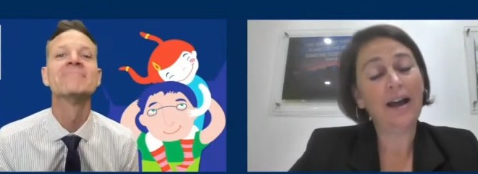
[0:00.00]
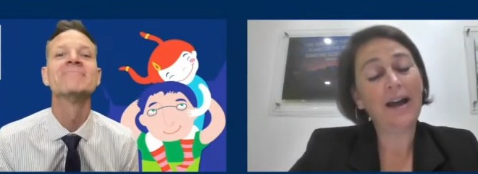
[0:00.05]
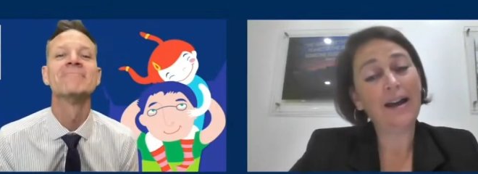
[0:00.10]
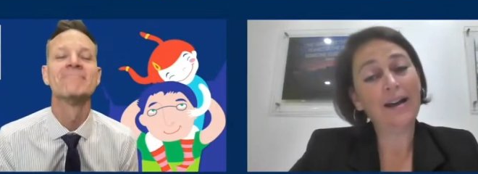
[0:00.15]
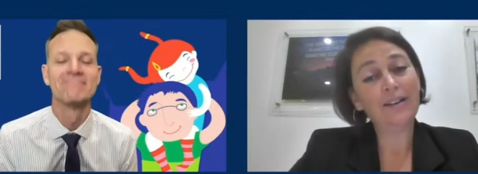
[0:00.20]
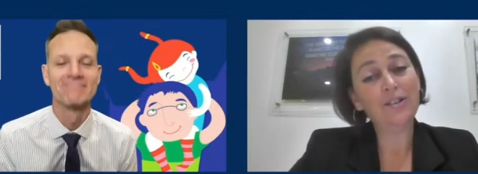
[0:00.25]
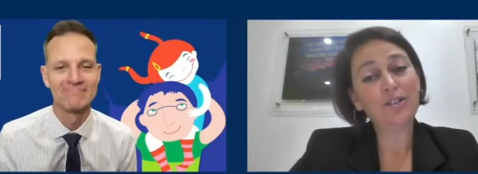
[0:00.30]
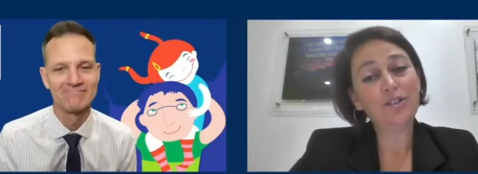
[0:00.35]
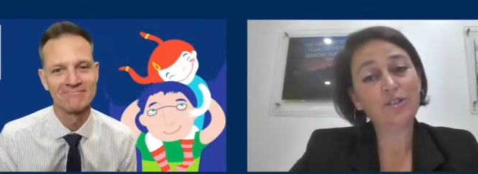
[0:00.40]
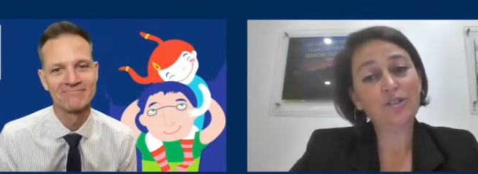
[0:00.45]

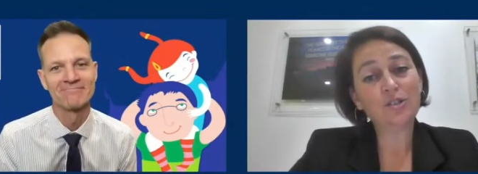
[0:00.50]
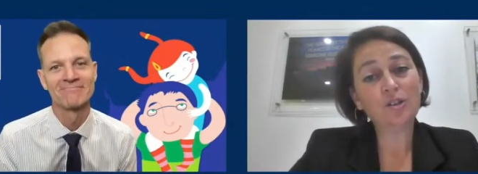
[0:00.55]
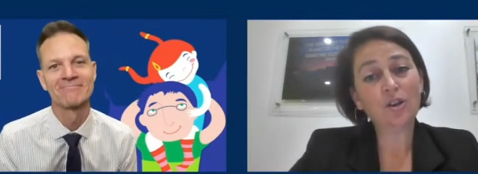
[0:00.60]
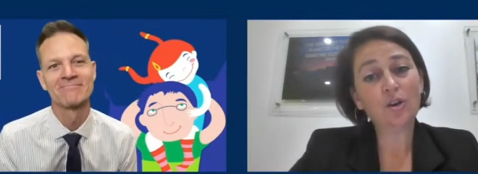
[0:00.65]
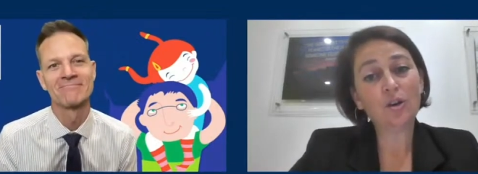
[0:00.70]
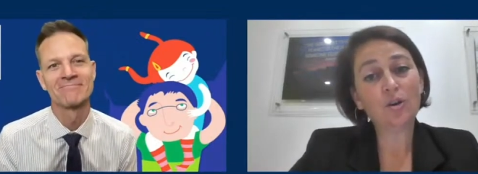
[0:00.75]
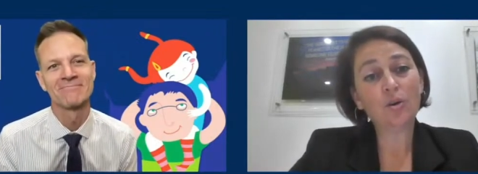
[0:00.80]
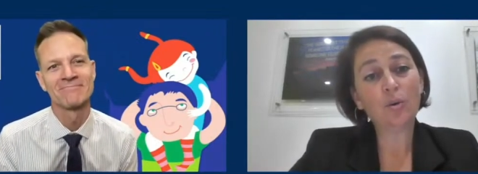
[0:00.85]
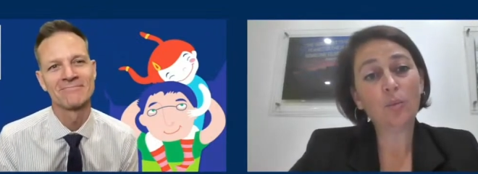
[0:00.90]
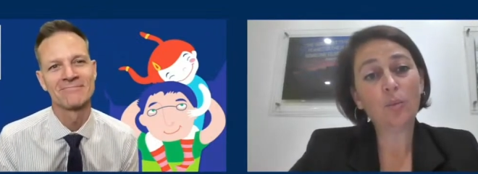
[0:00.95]
Speaker 1: And
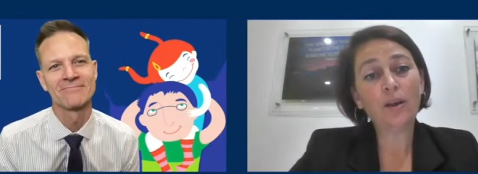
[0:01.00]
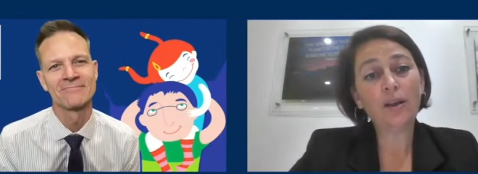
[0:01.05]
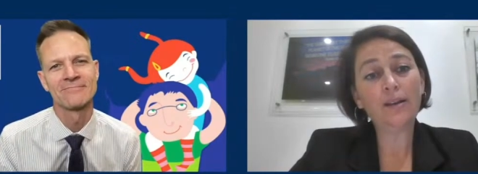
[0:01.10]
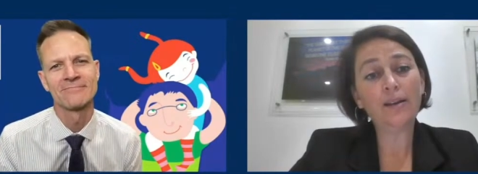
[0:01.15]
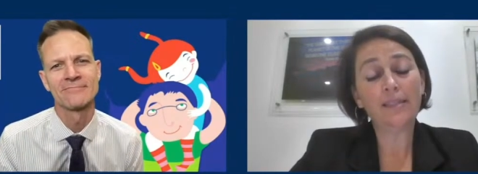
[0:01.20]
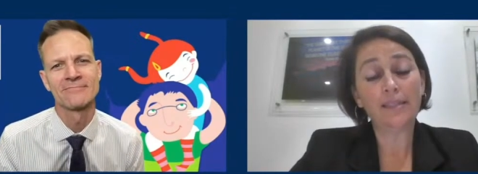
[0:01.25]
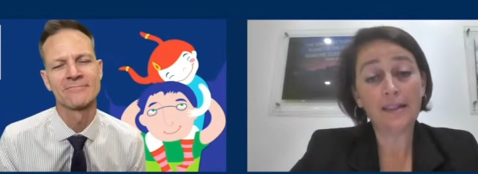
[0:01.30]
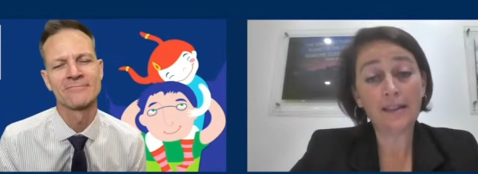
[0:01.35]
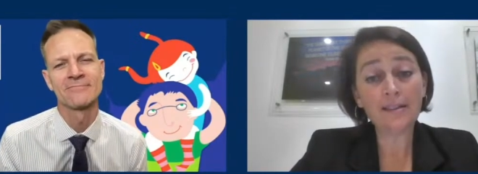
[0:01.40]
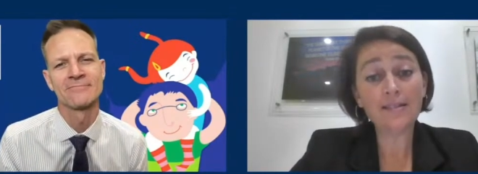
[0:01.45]
so when
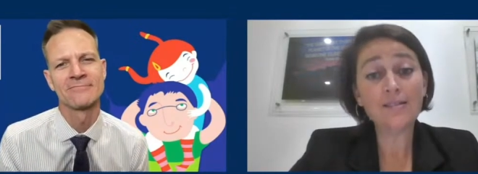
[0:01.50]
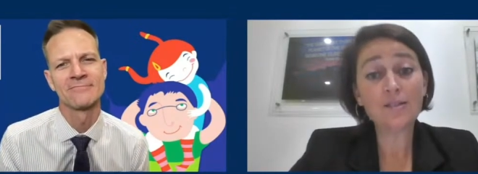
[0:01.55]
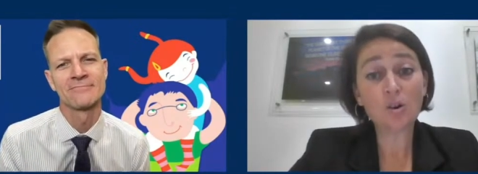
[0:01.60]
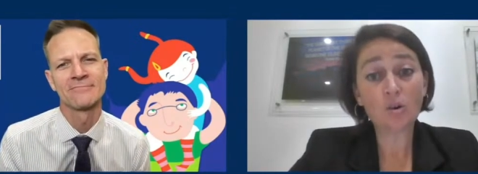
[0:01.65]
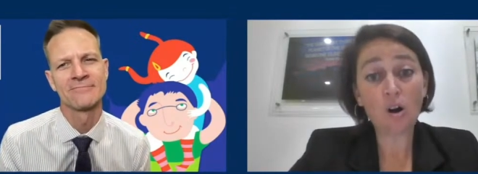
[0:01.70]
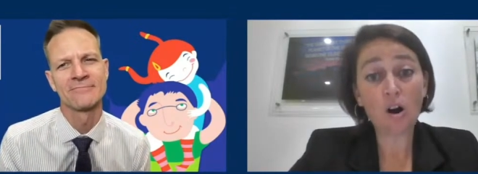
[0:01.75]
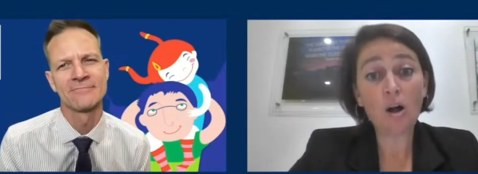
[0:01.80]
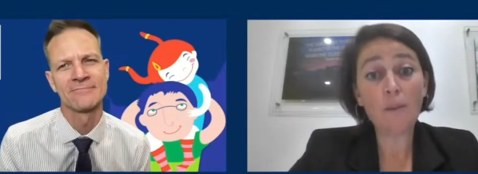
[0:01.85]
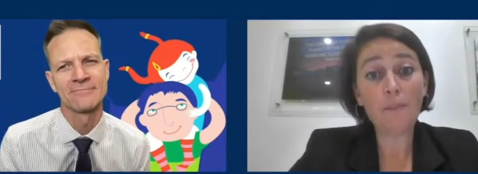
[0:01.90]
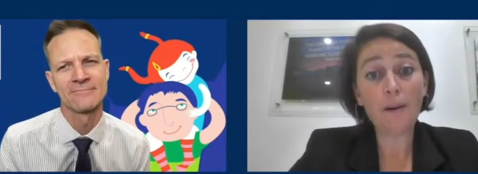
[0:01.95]
things
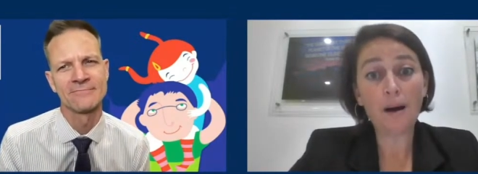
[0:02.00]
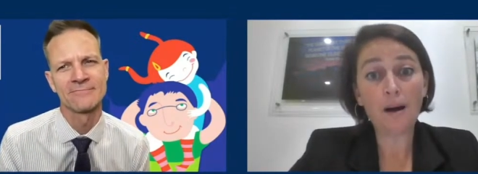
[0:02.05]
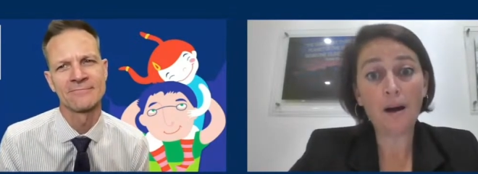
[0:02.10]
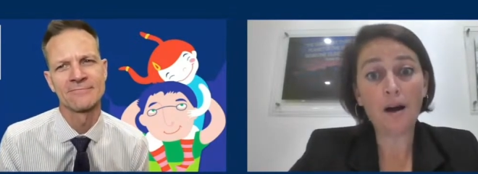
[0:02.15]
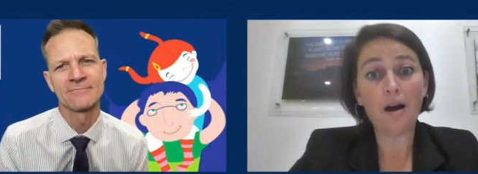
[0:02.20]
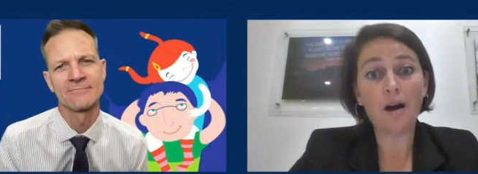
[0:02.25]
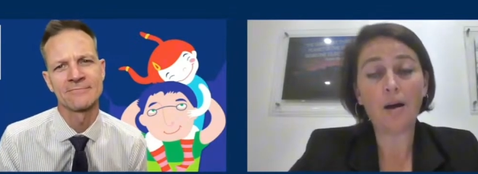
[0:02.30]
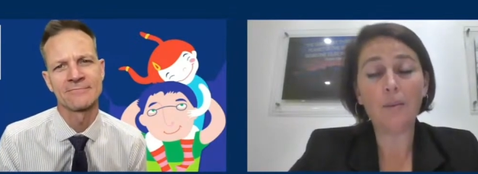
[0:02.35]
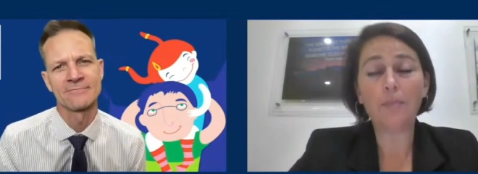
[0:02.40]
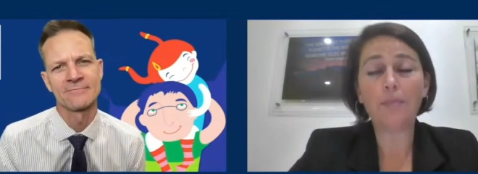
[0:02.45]
crop
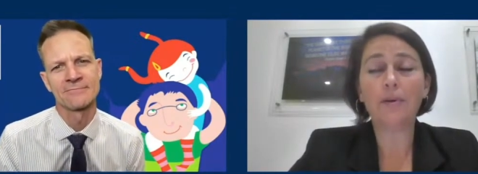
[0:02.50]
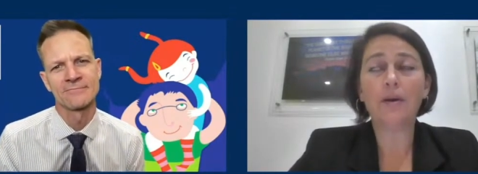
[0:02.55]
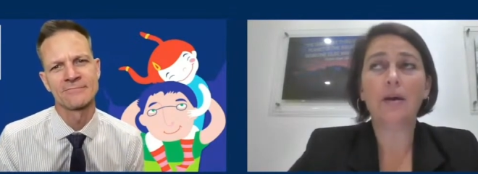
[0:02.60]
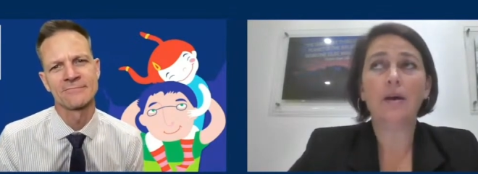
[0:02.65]
up,